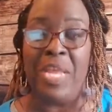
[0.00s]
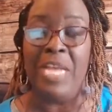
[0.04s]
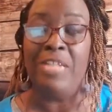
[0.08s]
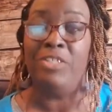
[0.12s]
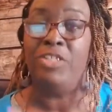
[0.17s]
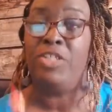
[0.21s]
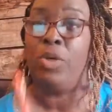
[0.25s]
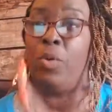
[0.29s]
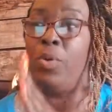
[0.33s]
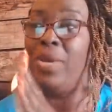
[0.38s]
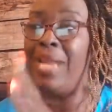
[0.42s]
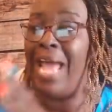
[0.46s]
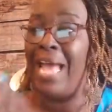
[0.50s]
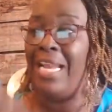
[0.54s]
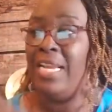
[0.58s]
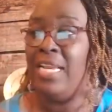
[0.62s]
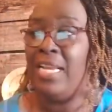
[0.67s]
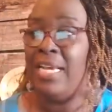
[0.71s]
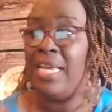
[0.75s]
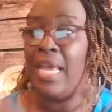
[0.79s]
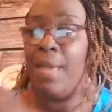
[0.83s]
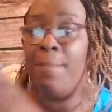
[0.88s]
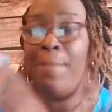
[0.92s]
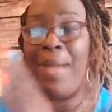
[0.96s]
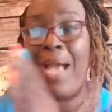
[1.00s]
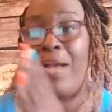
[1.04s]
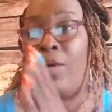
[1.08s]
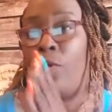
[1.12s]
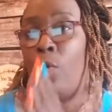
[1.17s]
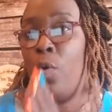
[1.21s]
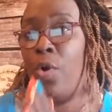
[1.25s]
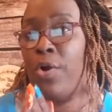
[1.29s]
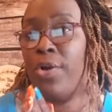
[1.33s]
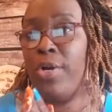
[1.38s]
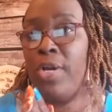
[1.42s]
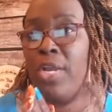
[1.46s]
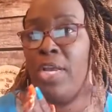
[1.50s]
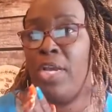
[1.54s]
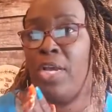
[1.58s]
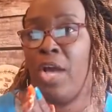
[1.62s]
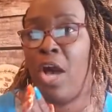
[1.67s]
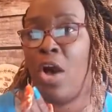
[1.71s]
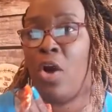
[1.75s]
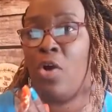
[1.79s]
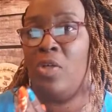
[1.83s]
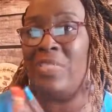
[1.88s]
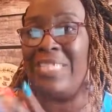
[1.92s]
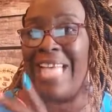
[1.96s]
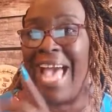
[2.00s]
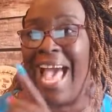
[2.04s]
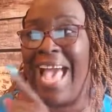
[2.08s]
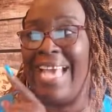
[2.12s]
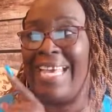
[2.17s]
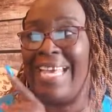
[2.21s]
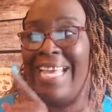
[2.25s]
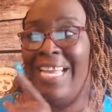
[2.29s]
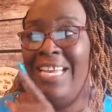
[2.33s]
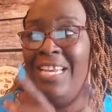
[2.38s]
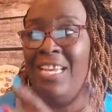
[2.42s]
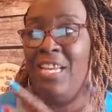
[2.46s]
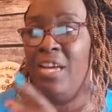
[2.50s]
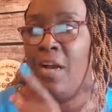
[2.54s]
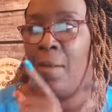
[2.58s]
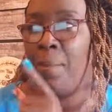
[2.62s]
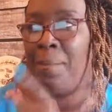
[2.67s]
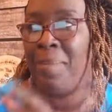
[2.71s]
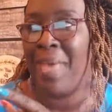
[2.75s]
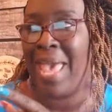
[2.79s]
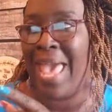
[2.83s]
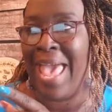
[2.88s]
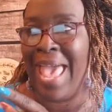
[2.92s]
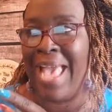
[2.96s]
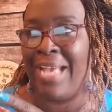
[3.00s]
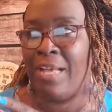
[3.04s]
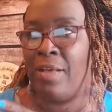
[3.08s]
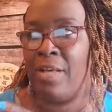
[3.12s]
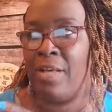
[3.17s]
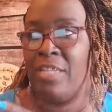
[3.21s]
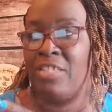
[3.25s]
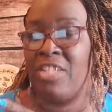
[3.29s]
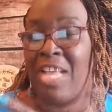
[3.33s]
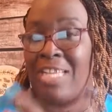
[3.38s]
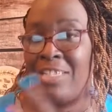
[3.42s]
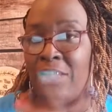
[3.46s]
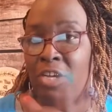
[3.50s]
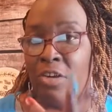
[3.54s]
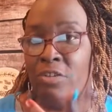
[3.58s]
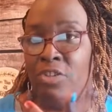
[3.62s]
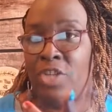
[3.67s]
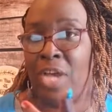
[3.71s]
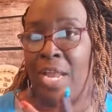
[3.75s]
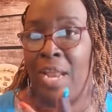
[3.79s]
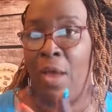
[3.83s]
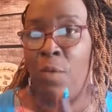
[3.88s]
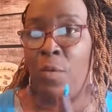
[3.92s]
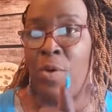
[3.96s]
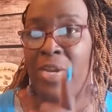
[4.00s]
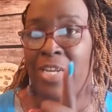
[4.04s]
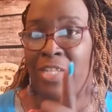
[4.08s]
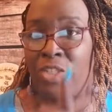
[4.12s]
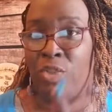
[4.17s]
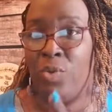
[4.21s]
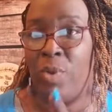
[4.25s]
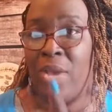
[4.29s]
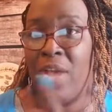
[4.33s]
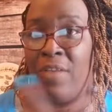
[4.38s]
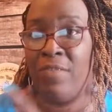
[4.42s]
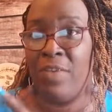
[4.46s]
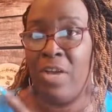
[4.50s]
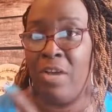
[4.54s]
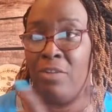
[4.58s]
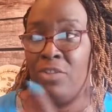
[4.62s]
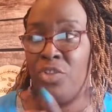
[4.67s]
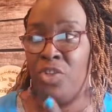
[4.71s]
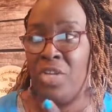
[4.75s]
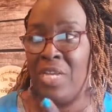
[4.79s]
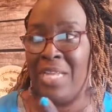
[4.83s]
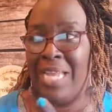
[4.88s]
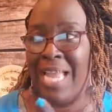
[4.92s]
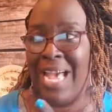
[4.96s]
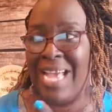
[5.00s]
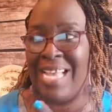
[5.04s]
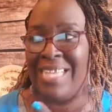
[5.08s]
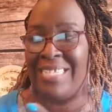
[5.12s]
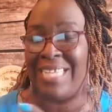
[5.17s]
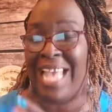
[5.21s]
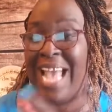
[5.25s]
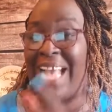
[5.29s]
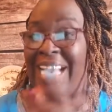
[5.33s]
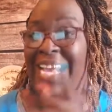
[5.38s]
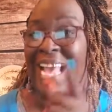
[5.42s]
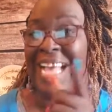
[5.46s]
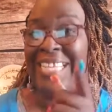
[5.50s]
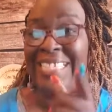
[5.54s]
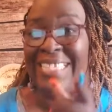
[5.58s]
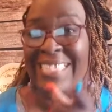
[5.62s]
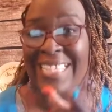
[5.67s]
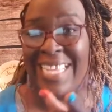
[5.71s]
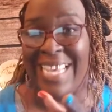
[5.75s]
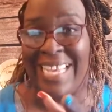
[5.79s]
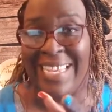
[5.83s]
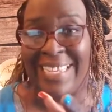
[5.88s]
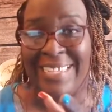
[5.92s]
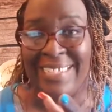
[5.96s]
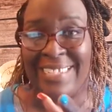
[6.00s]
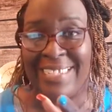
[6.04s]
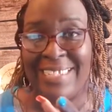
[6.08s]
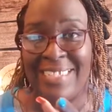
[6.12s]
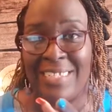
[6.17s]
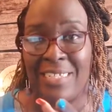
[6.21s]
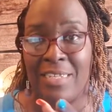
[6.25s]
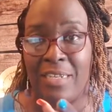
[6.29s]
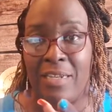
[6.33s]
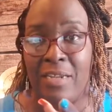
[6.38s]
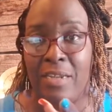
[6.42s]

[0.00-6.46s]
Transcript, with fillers: So when I look at my quarterly goals, I can look back because I told y'all I wanted 12 coaching clients. I got six.